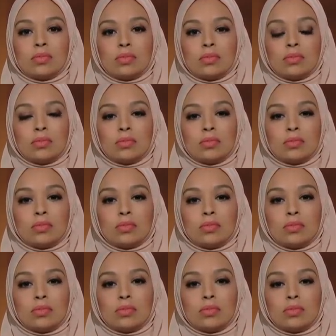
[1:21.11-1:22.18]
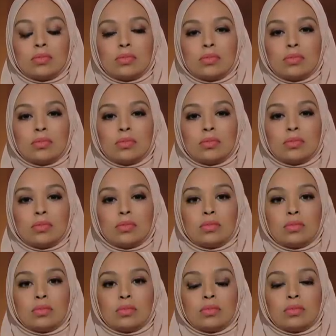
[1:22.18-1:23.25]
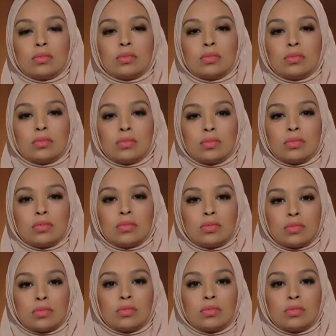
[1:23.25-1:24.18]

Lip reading: [no speech]